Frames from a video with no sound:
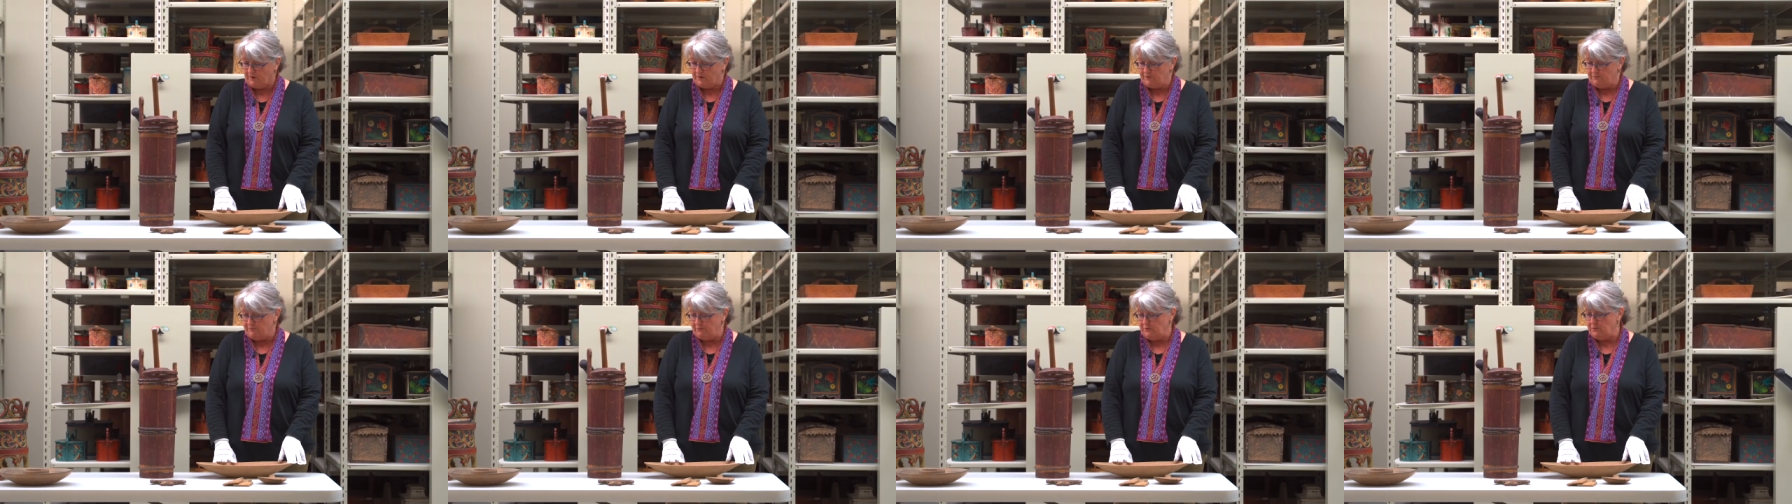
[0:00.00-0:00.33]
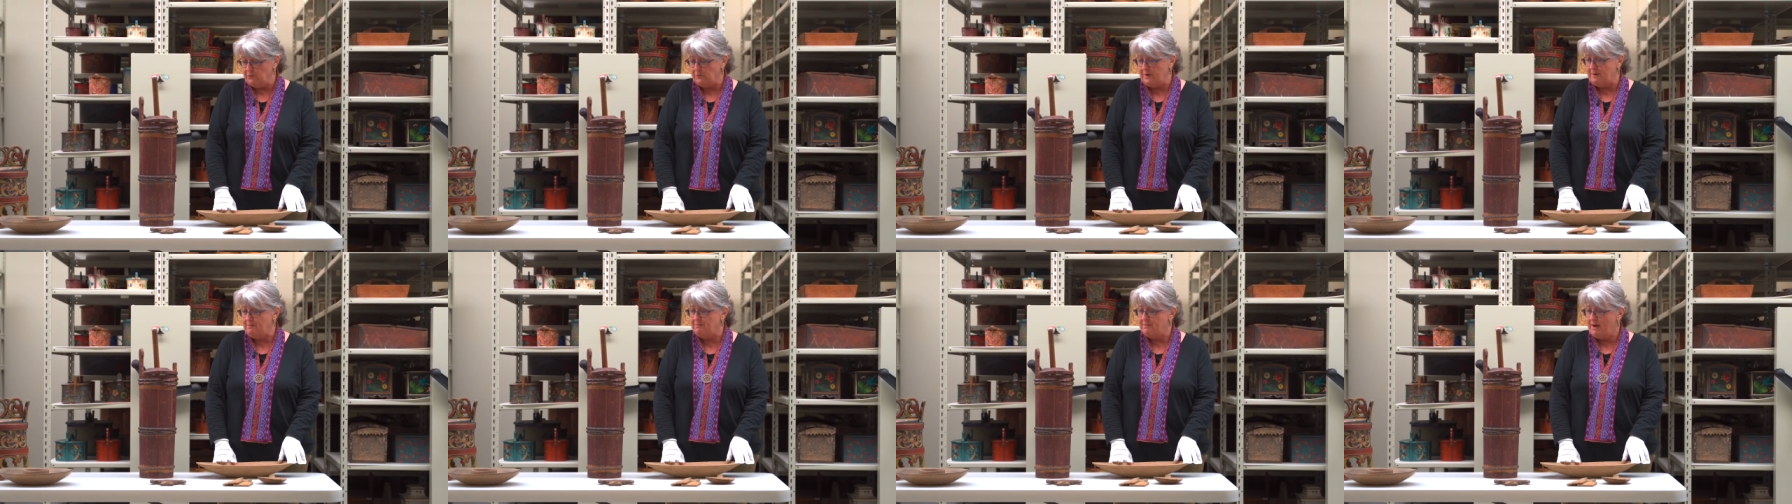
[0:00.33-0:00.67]
If you
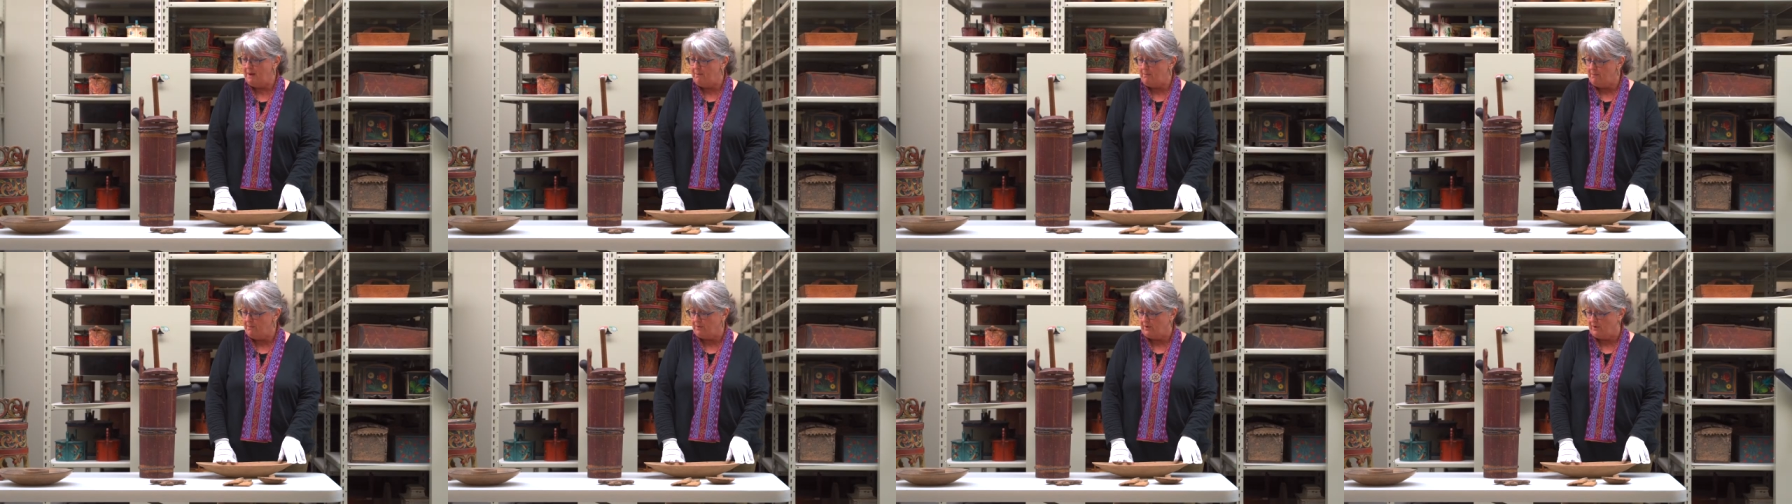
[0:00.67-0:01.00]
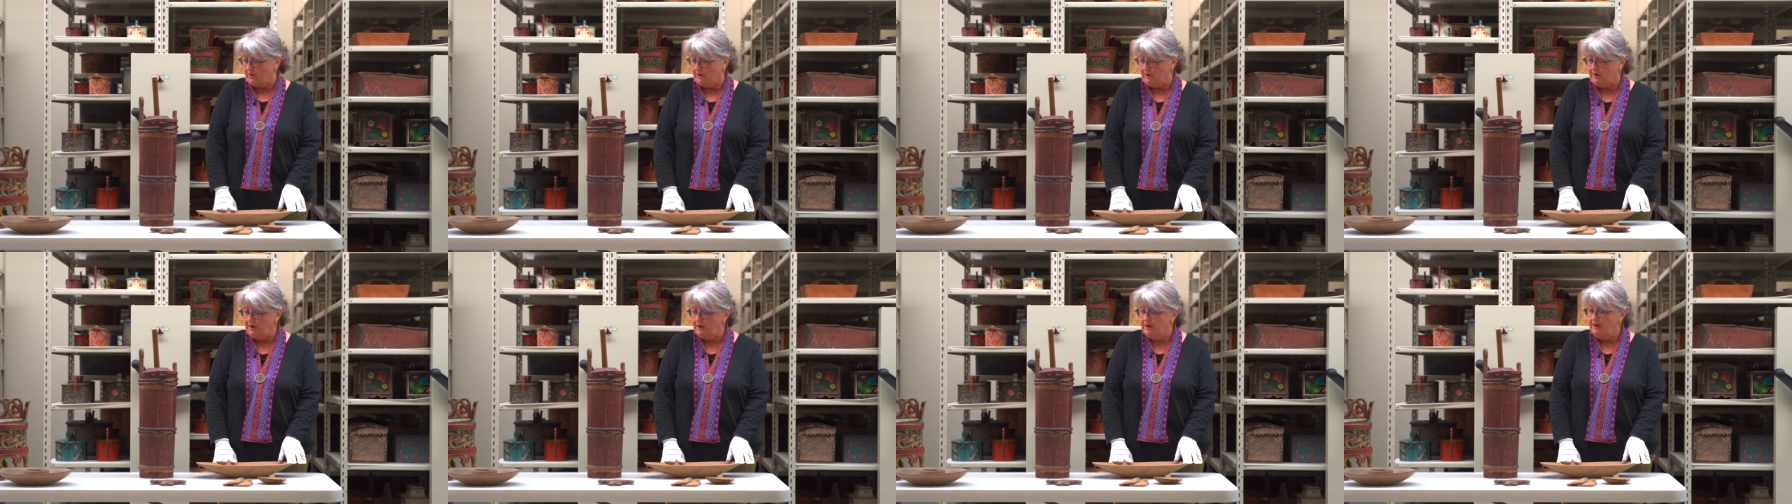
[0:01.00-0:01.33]

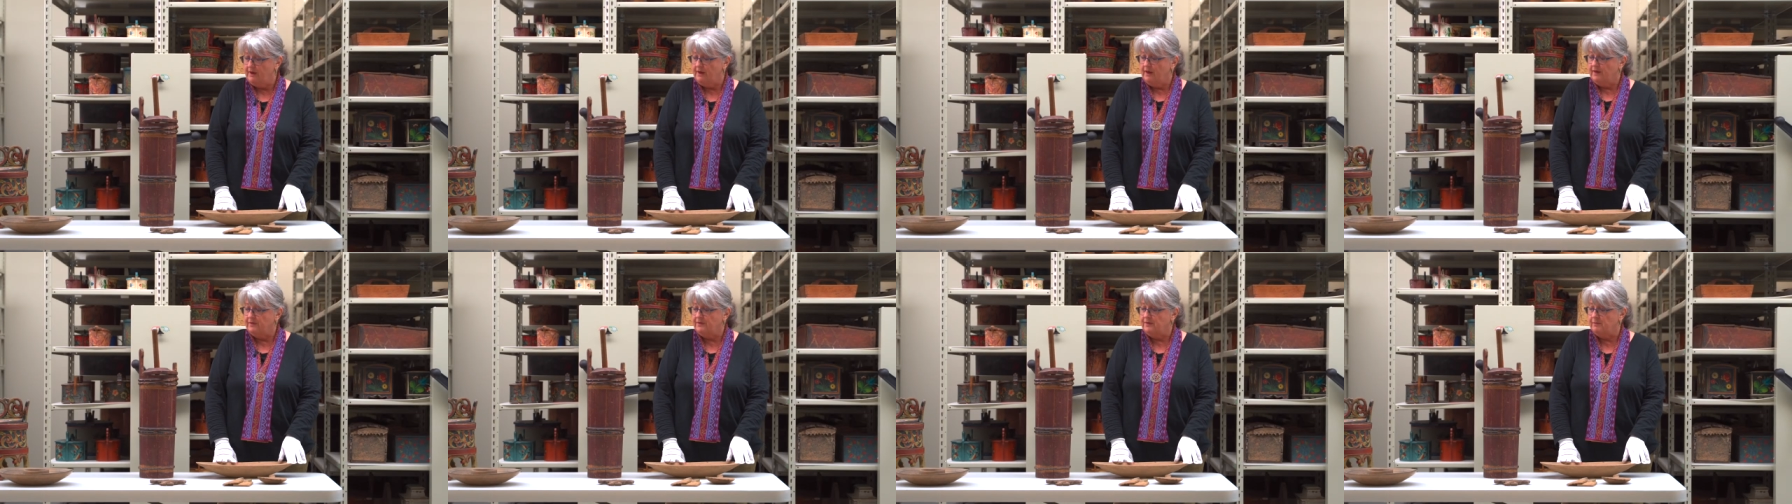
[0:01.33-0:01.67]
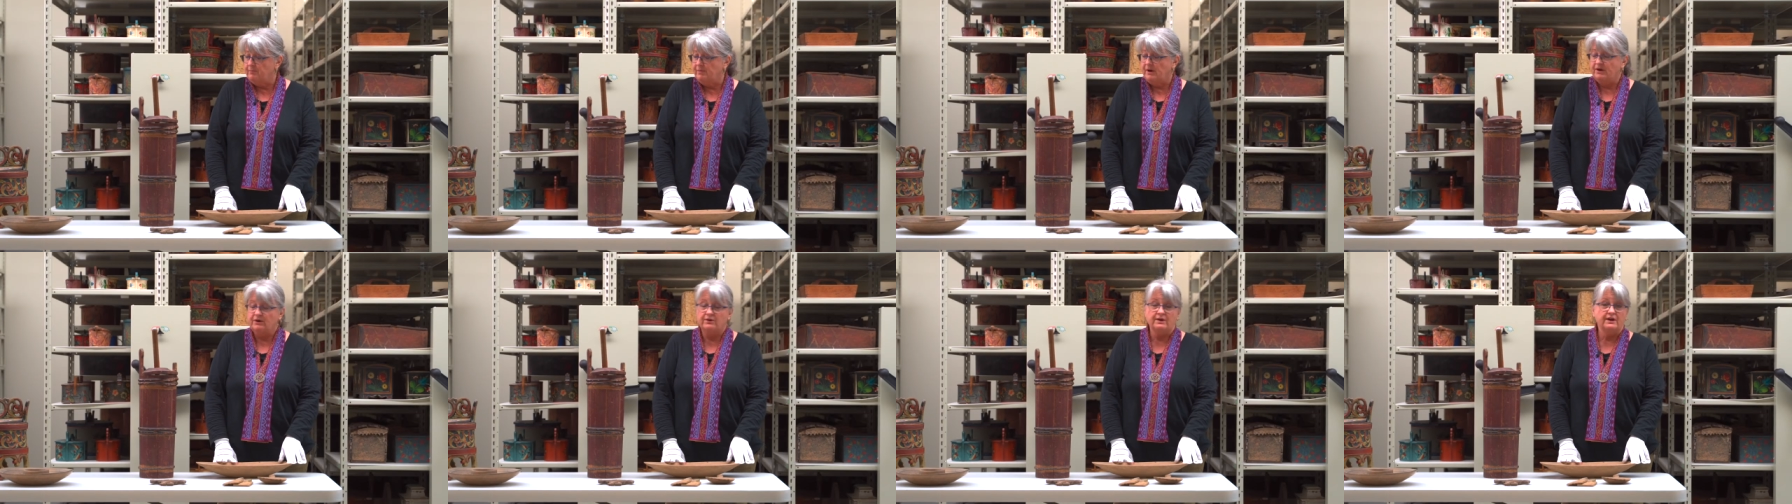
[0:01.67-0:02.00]
remember, the
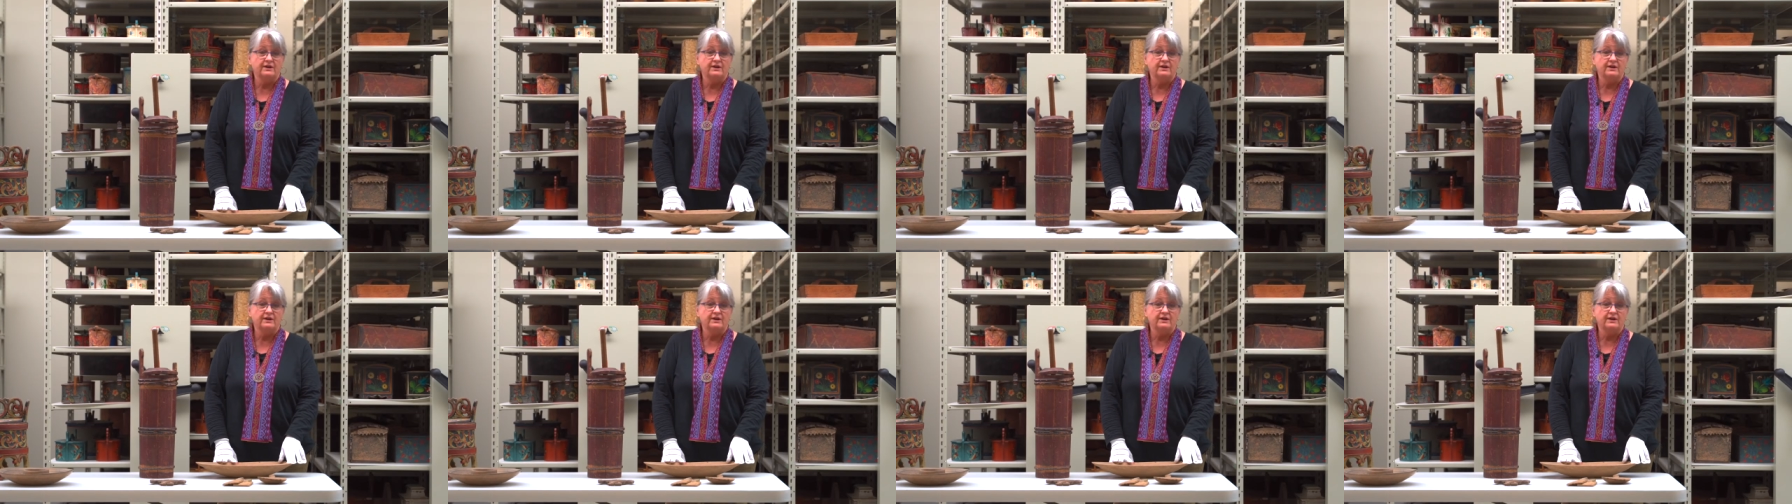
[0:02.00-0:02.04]
butter